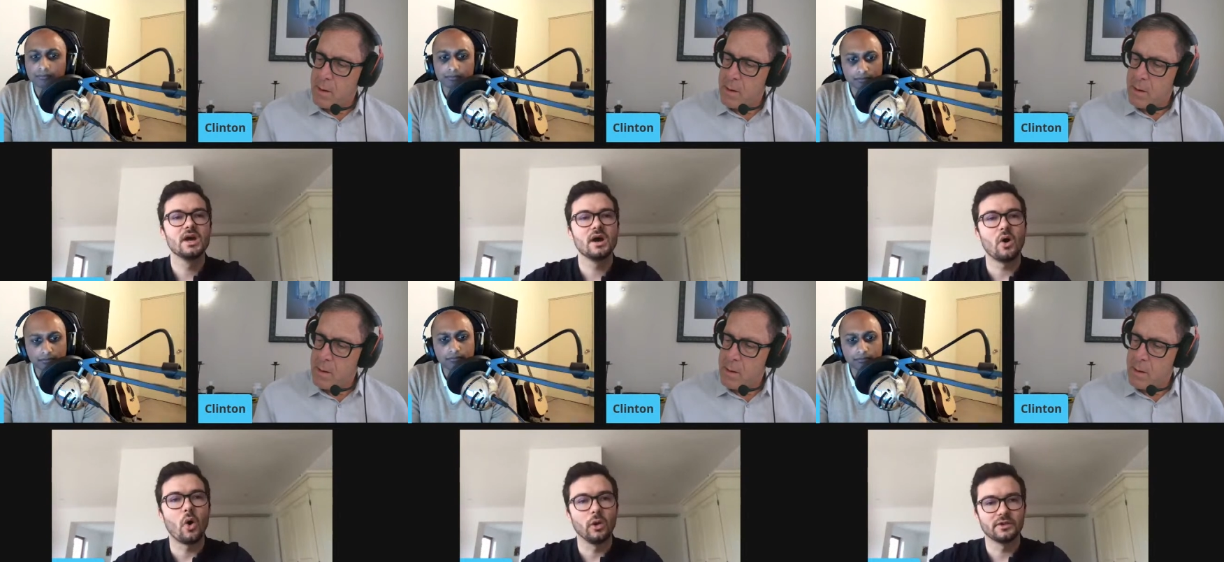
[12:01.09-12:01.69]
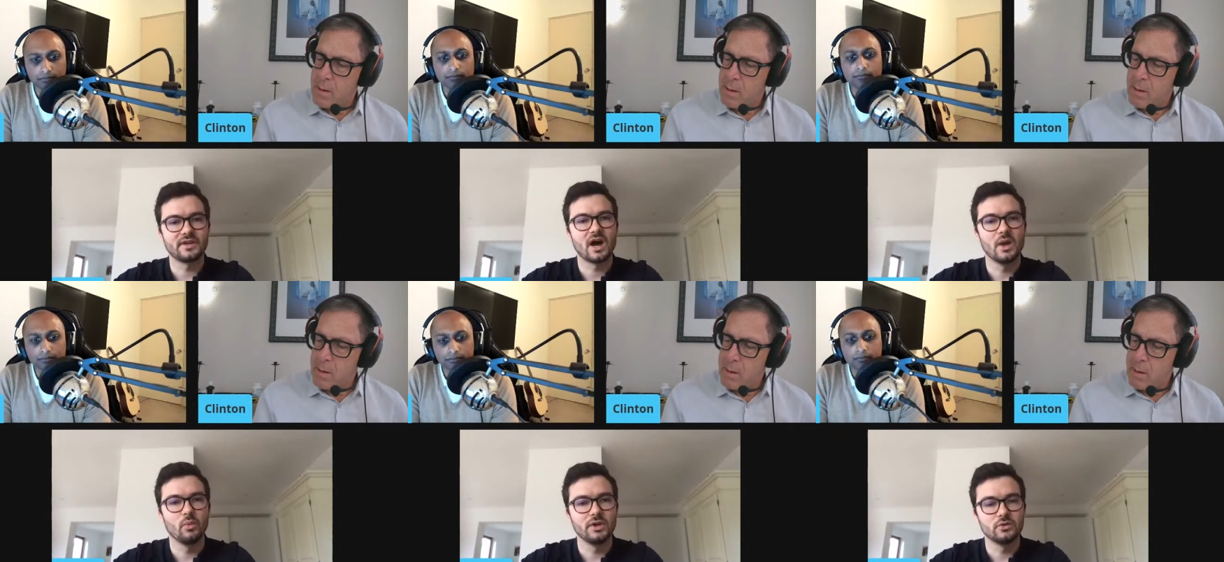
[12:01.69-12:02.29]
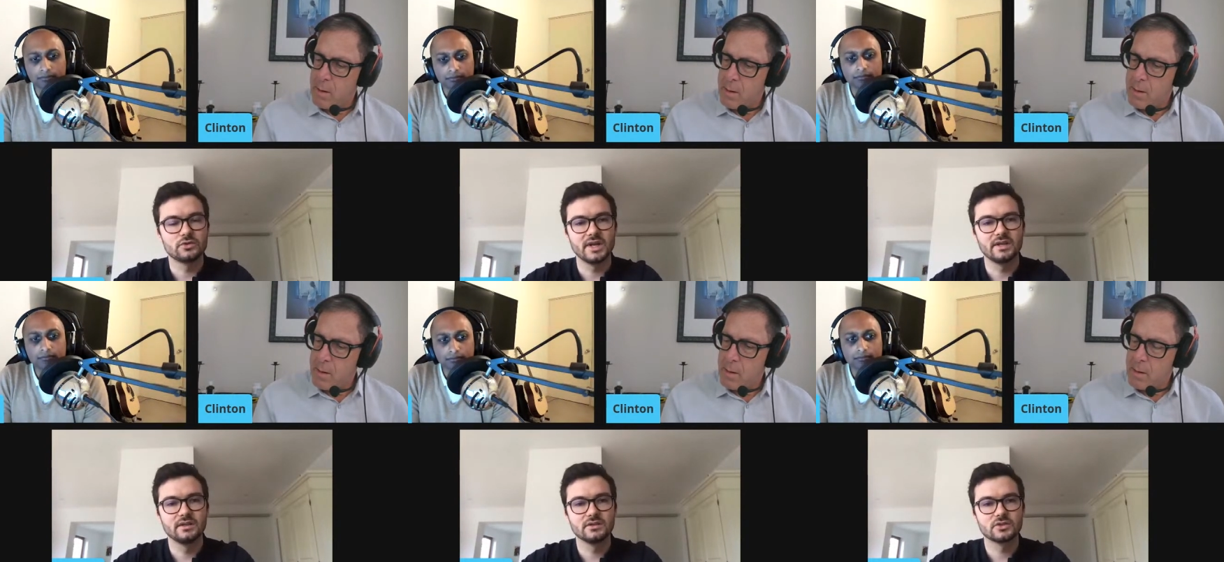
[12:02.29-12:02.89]
Speaker 1: all the time when you trade
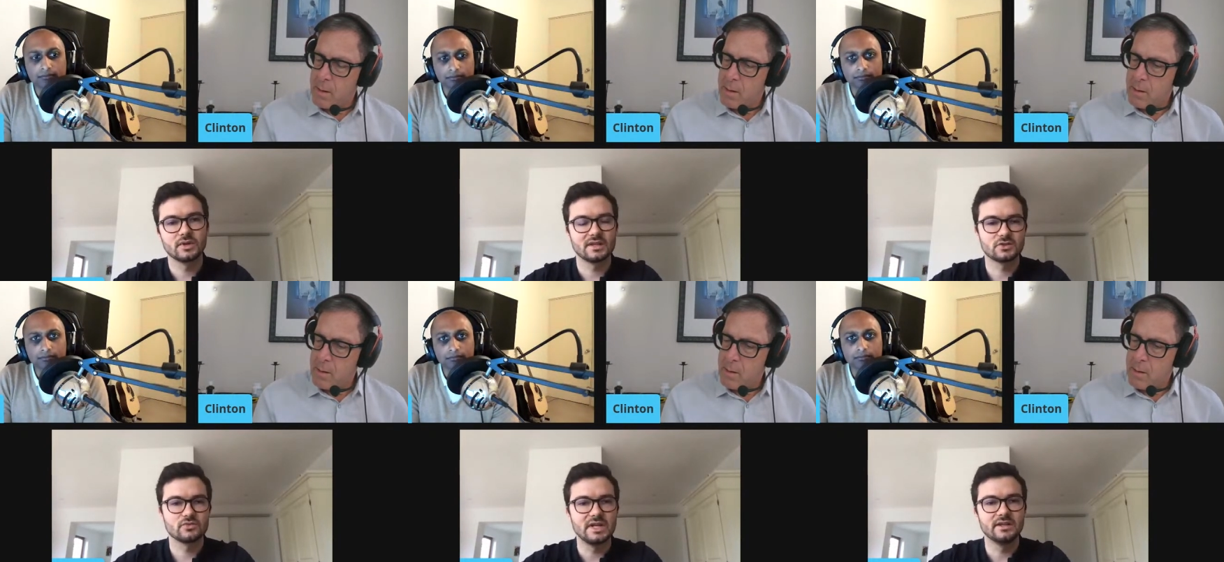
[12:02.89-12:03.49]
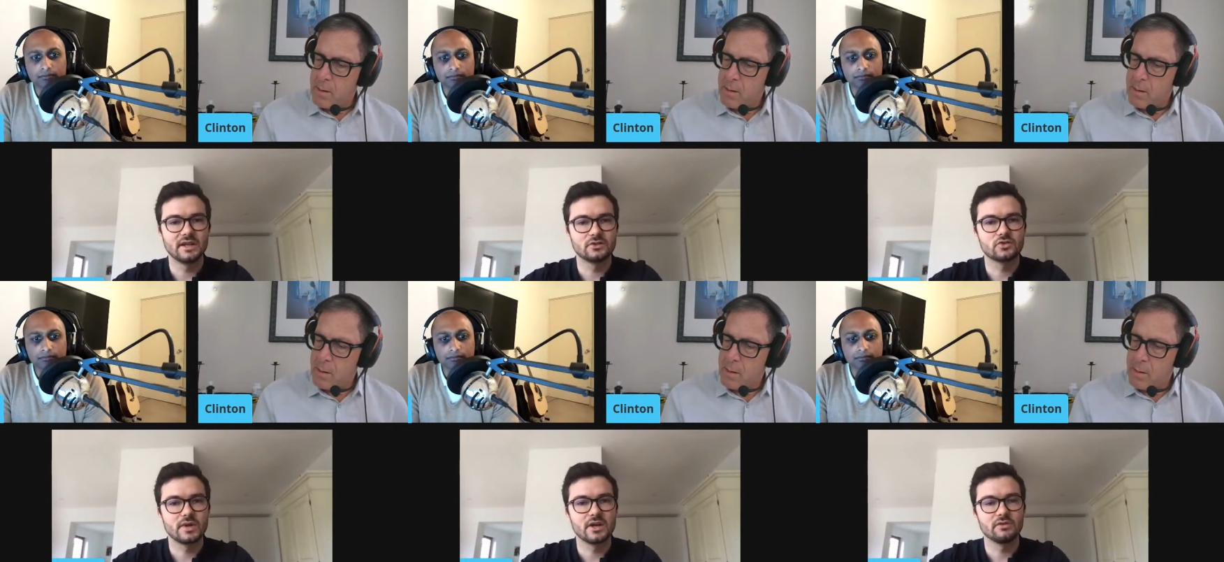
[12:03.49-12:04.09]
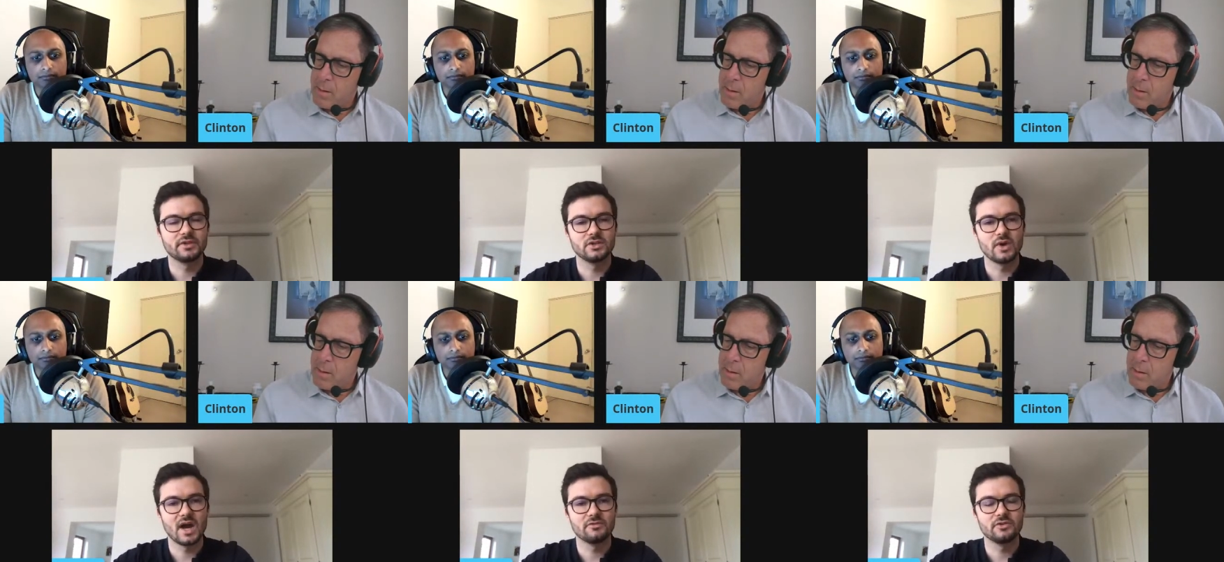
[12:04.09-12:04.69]
so that's really that trade-off that you
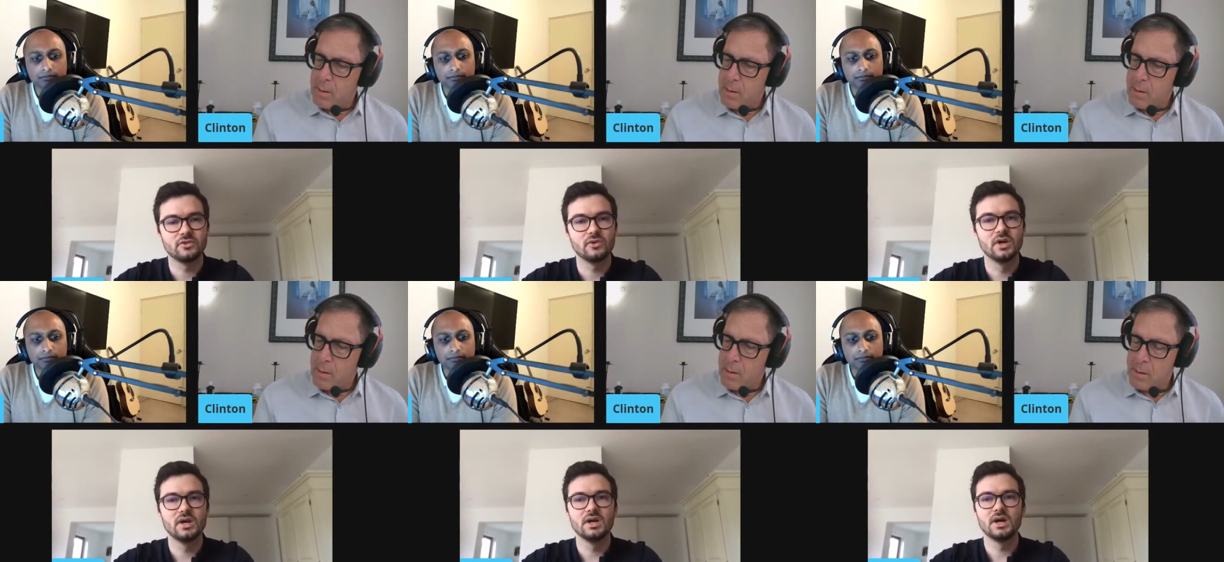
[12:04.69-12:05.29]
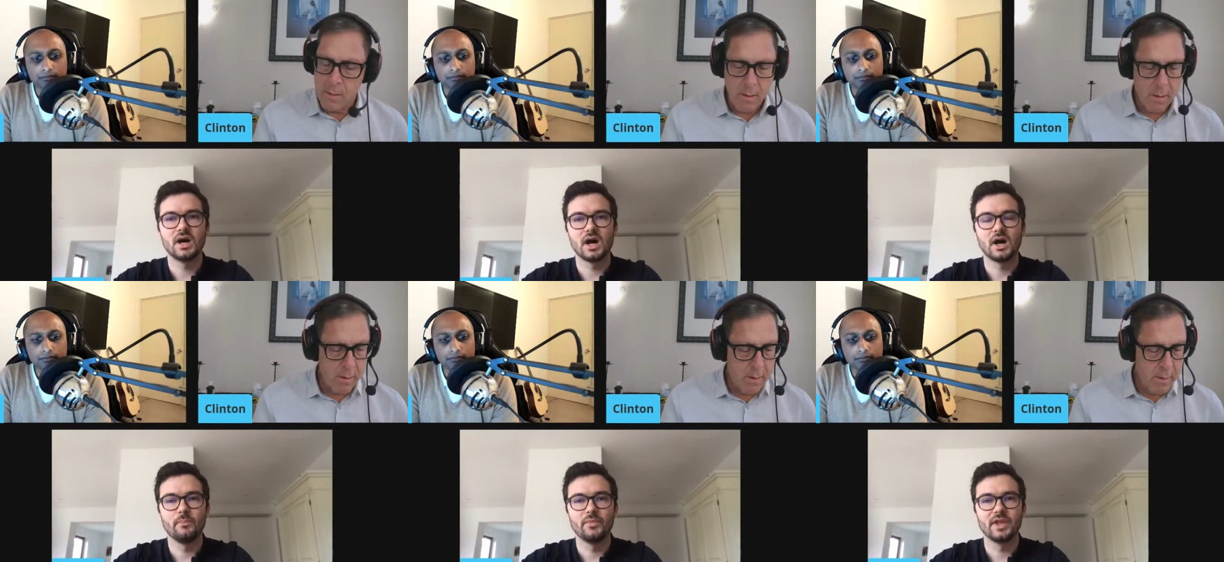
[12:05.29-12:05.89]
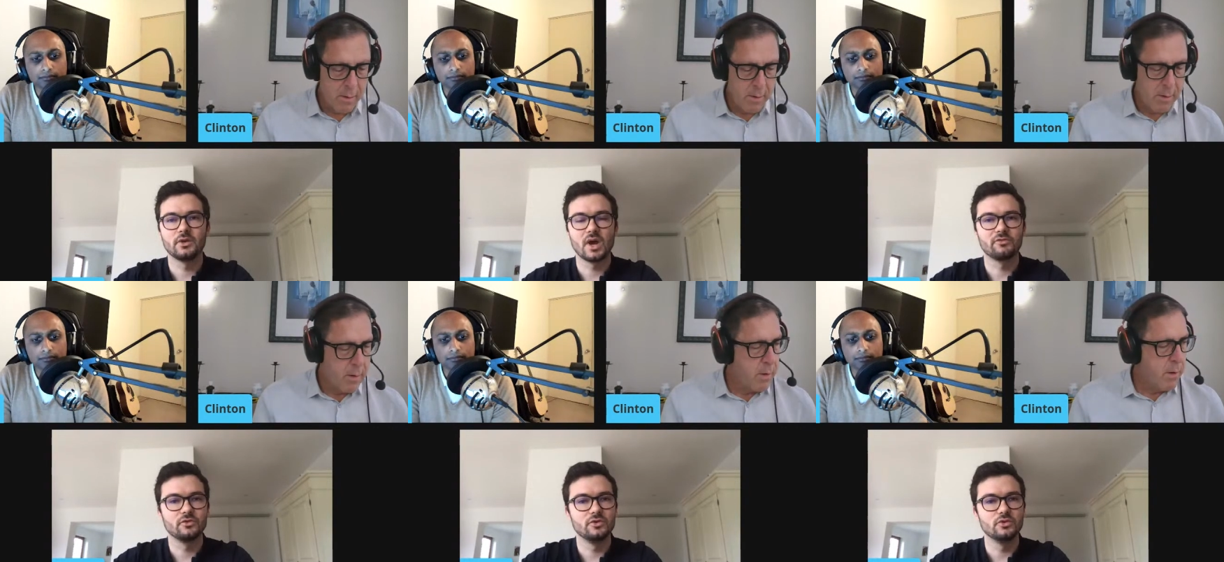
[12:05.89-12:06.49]
have to um, that you have
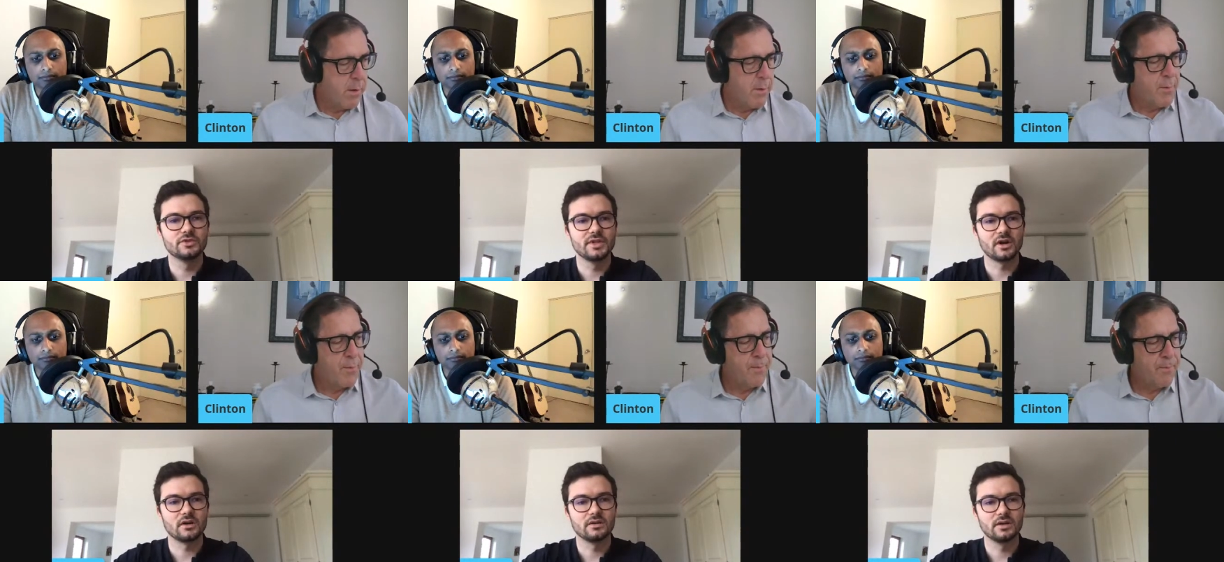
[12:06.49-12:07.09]
to use there